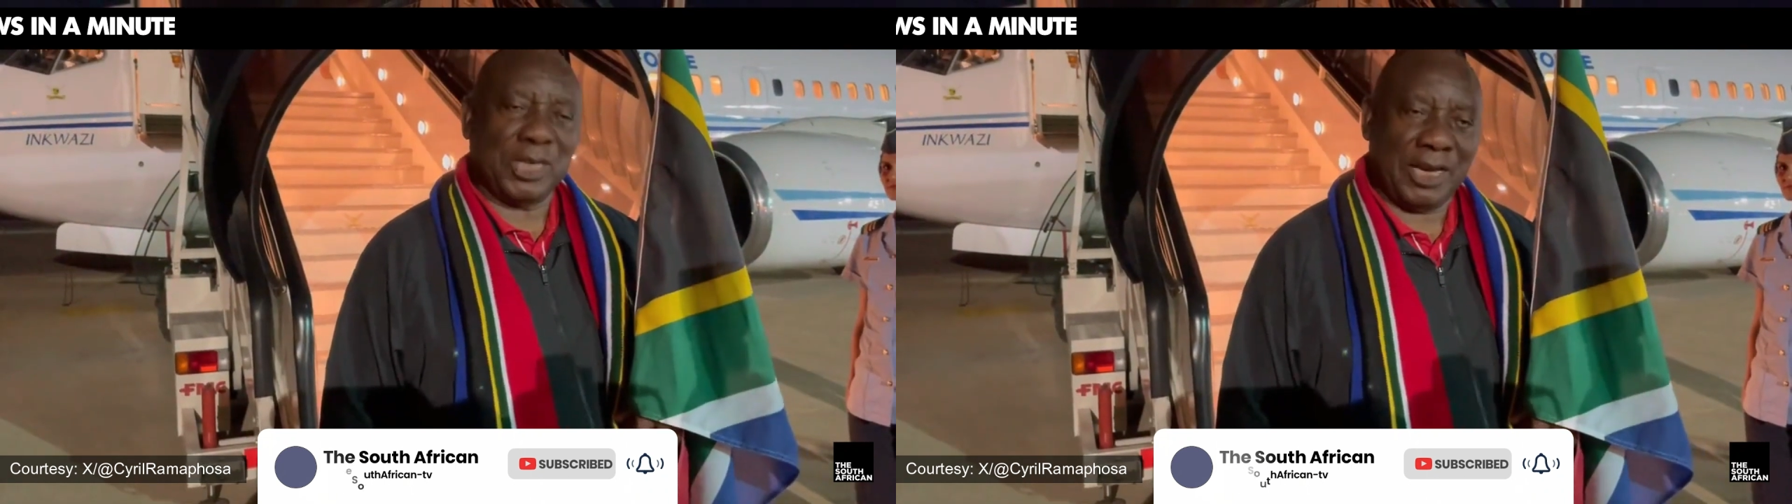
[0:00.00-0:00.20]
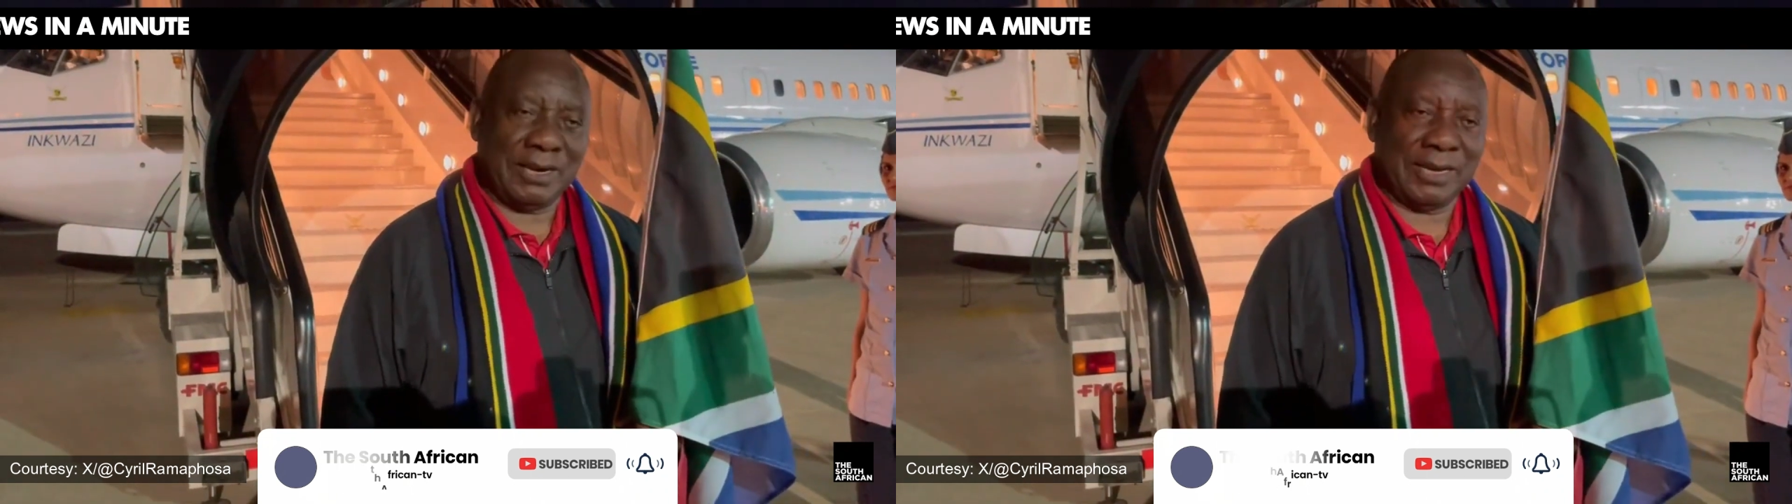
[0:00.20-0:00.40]

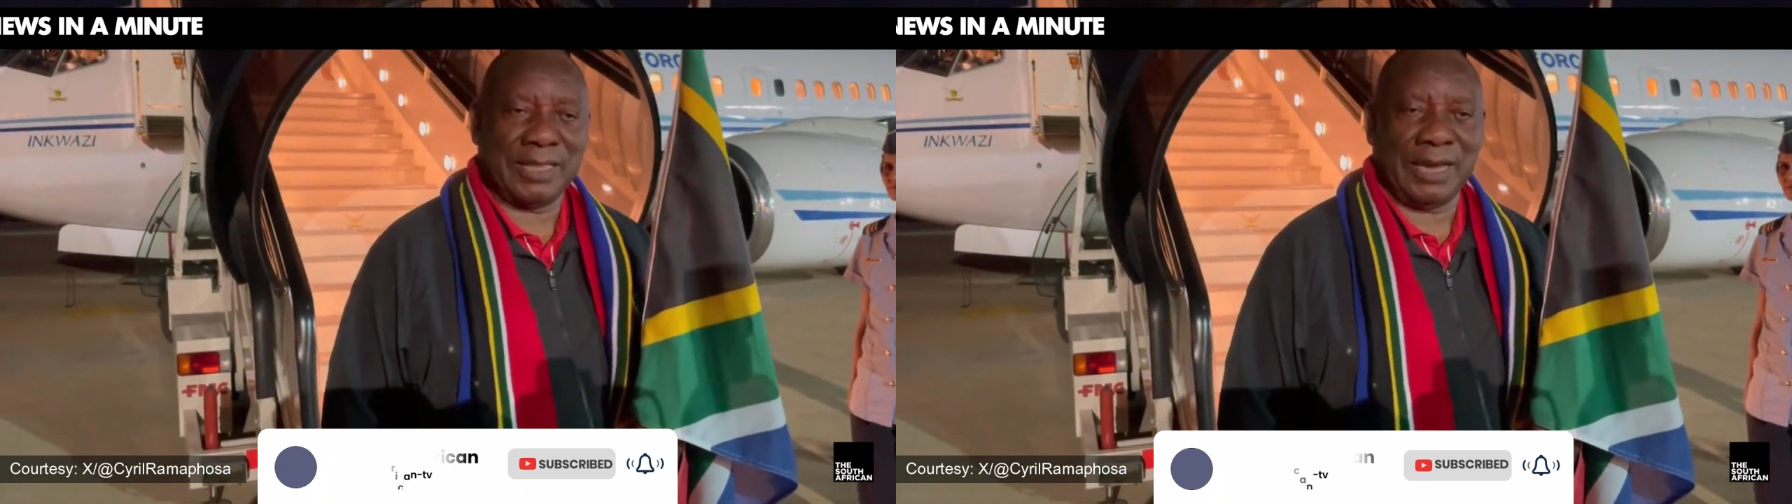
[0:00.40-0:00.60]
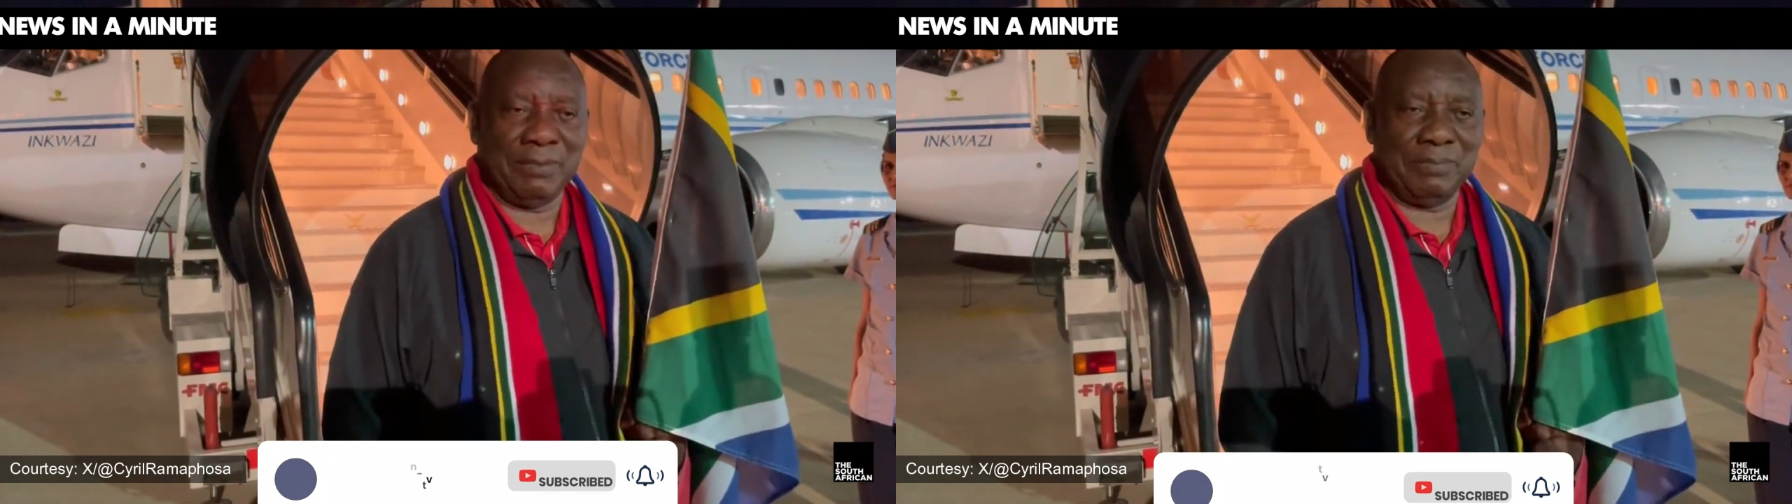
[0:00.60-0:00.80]
a
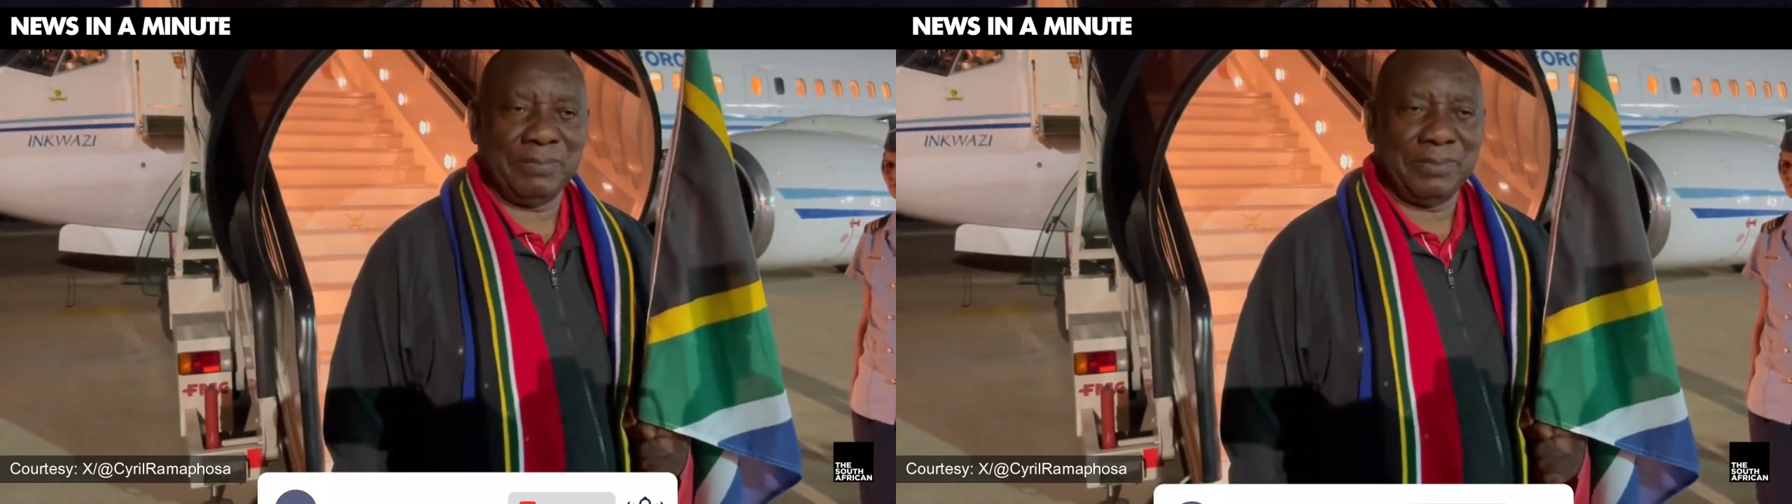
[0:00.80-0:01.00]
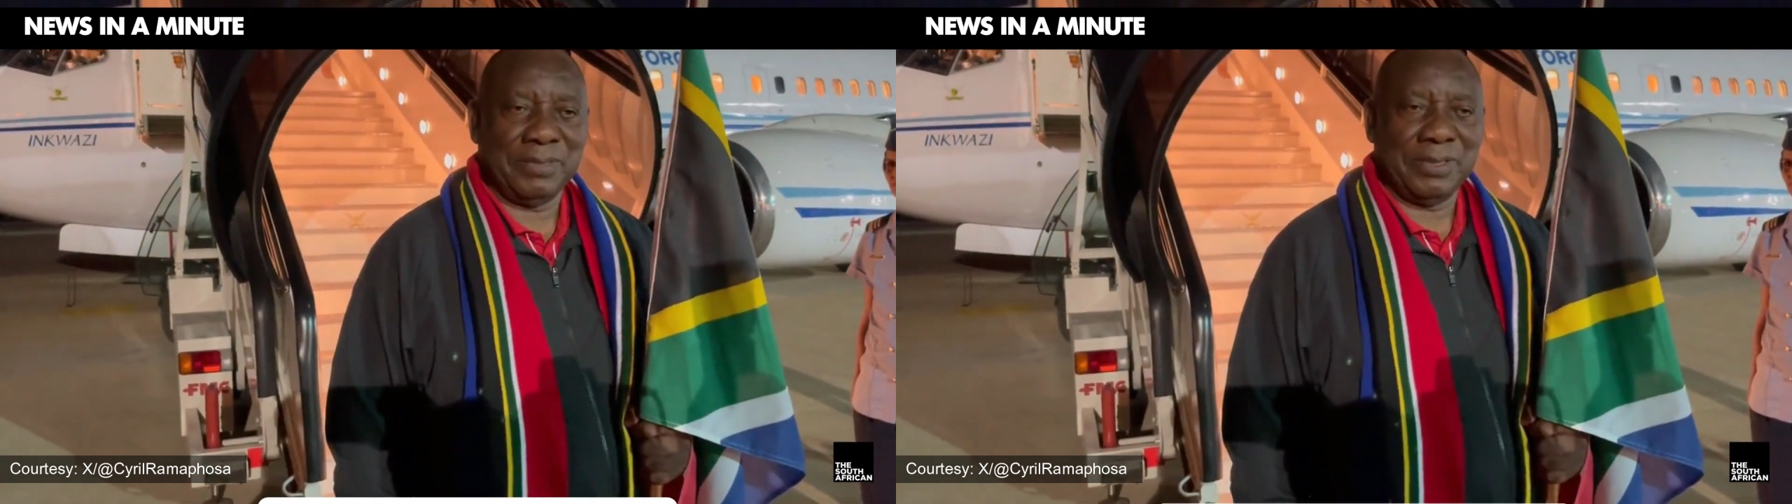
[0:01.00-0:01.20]
public
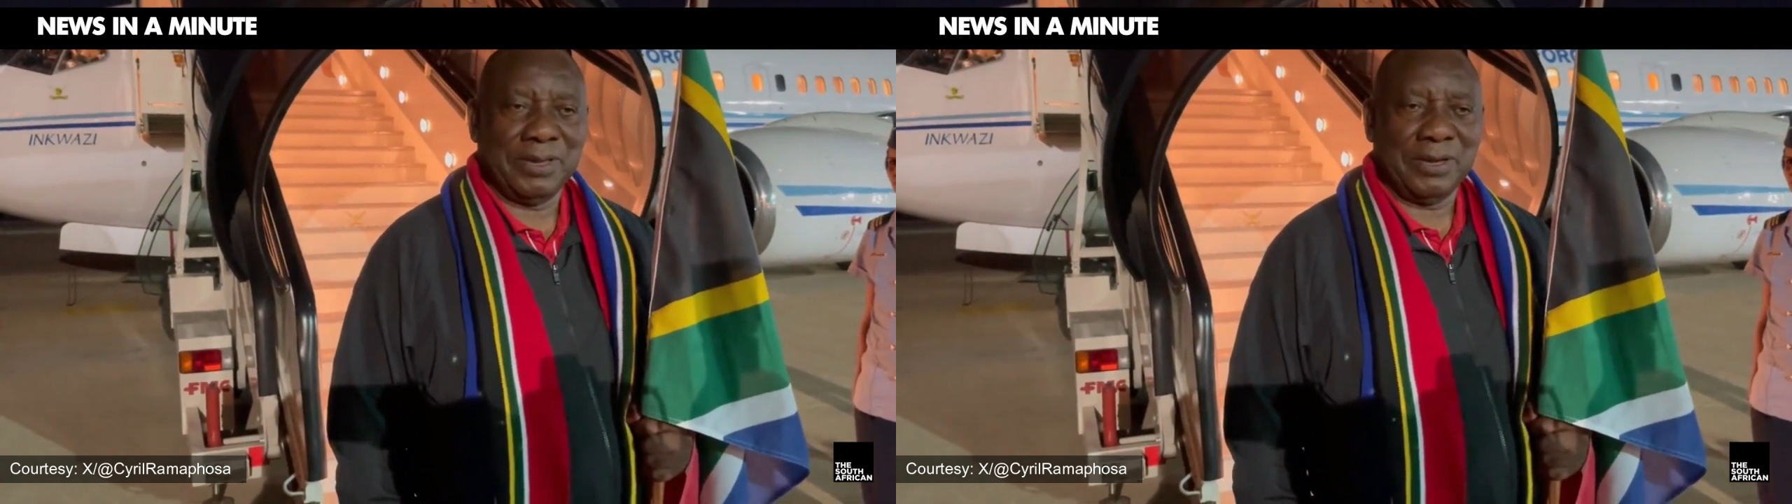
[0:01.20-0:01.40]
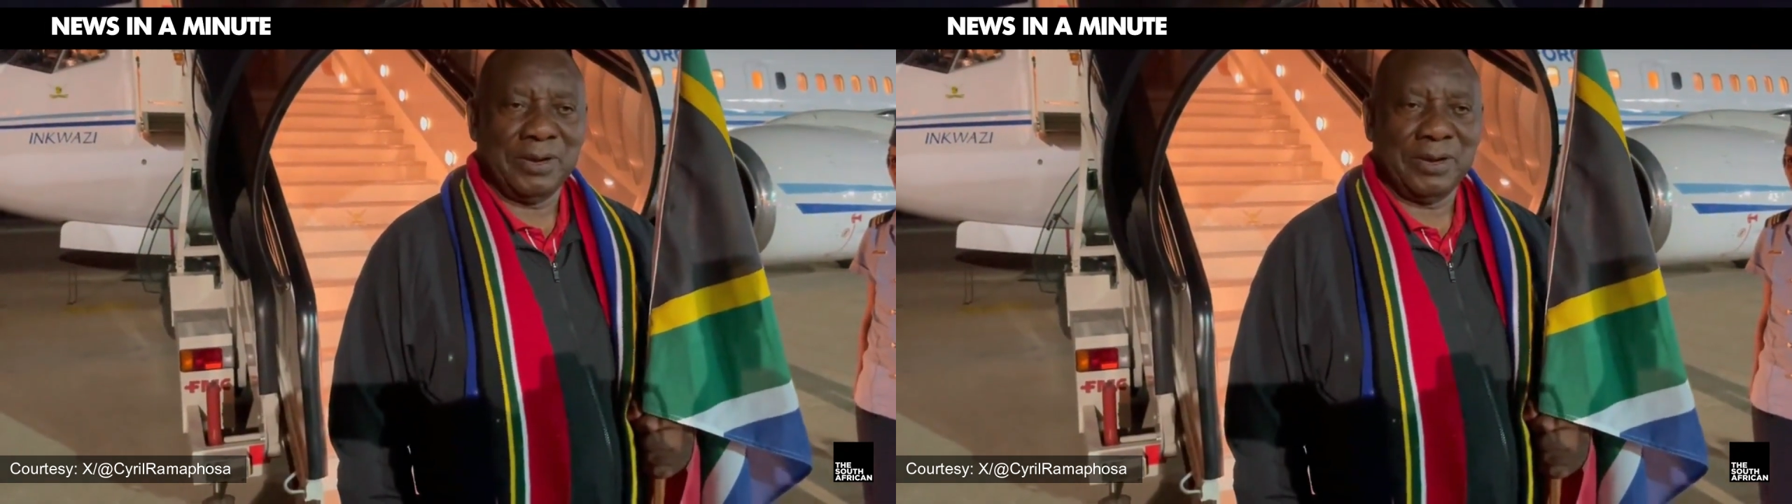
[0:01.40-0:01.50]
holiday in honor